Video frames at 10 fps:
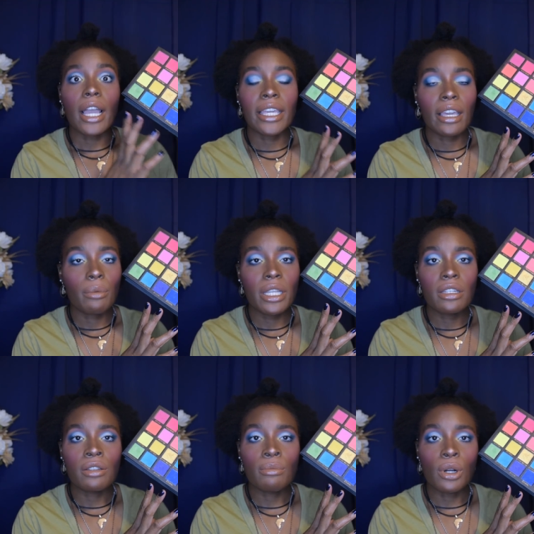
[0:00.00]
I can't wait
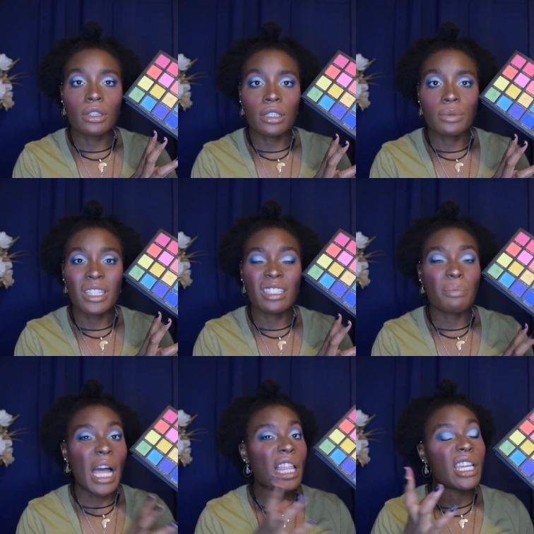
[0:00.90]
to do more looks with this
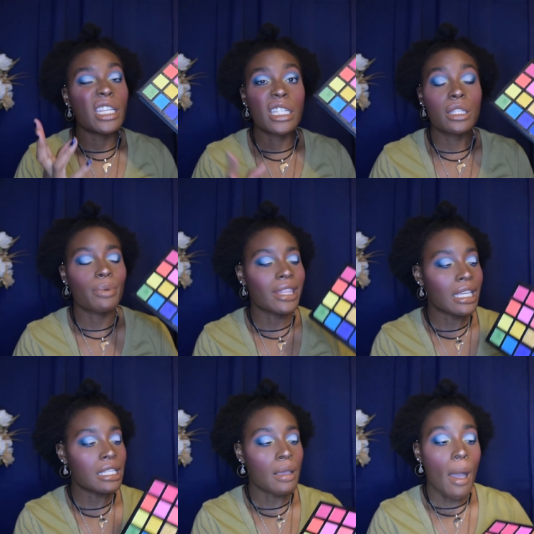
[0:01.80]
palette and just with
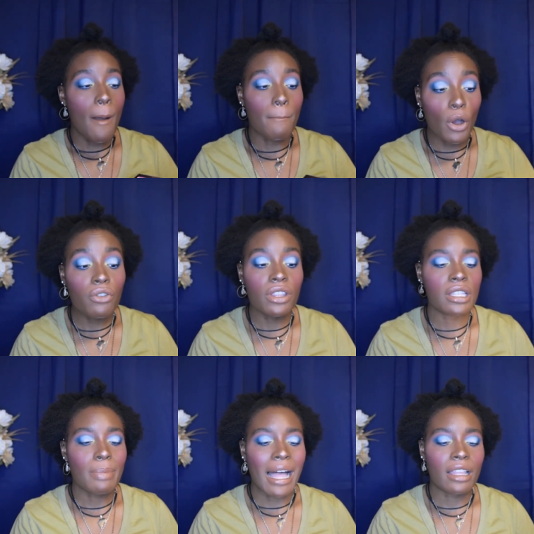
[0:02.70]
these both of
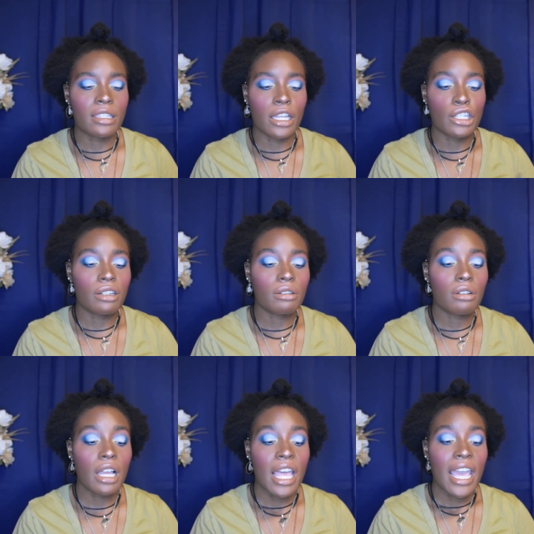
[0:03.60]
these palettes in
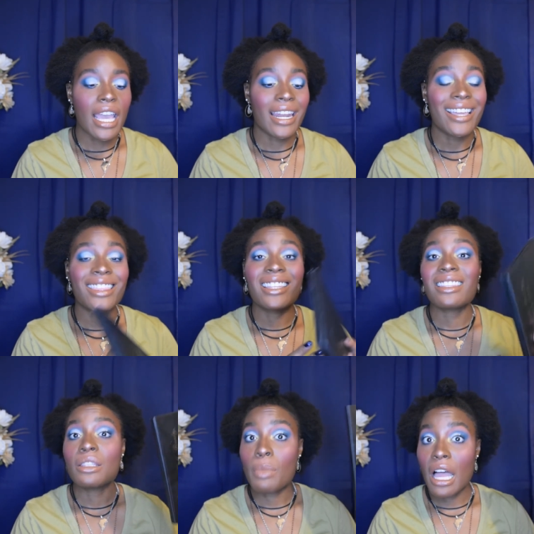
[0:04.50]
general and I think
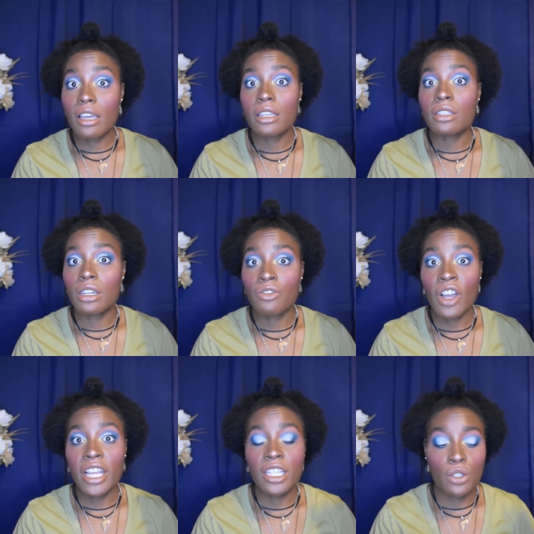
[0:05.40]
this palette is going to
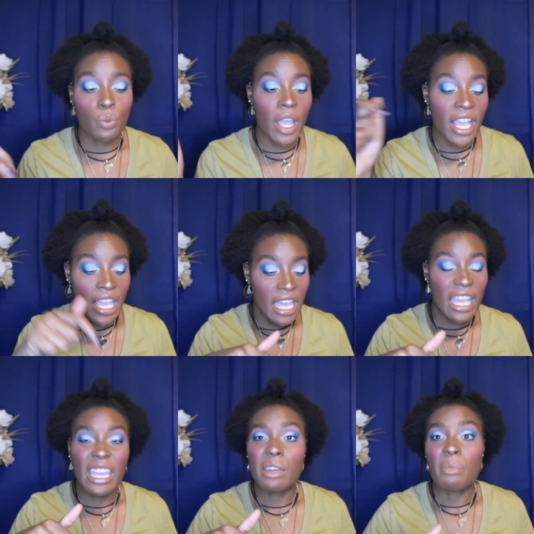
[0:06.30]
find its way
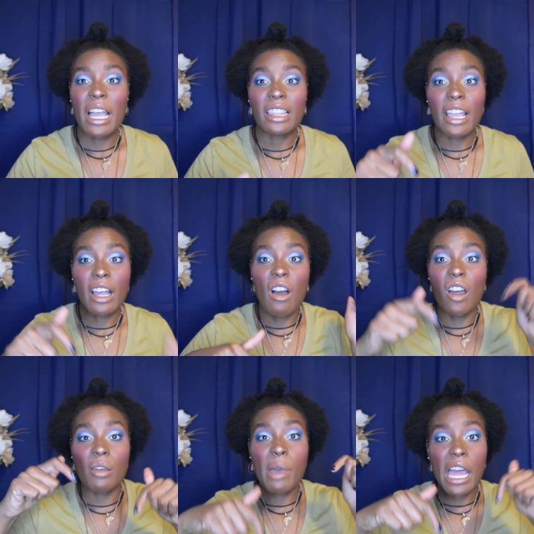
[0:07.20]
in my like
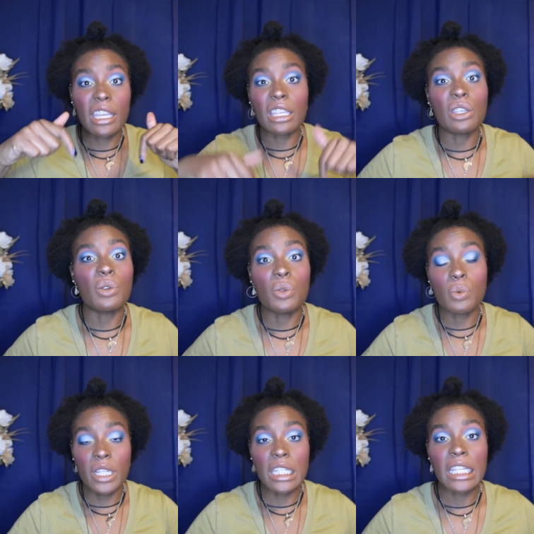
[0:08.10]
automatic
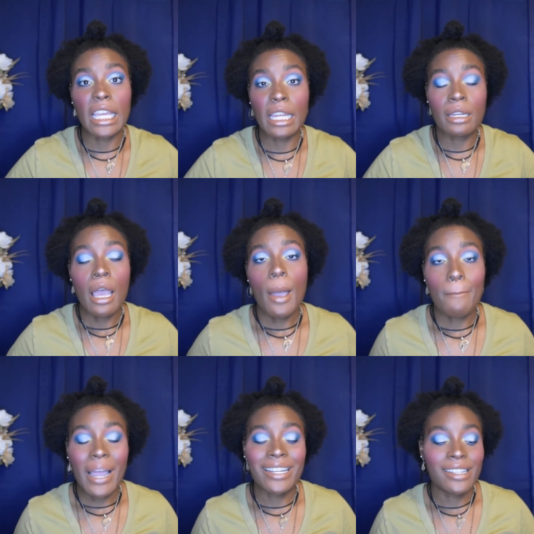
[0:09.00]
use which is in
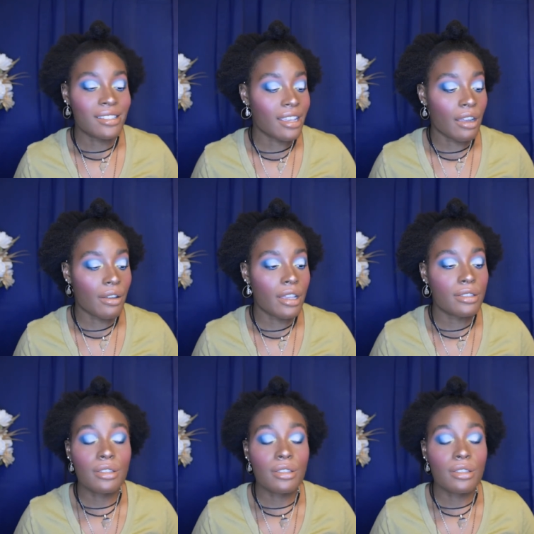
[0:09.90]
my desk area.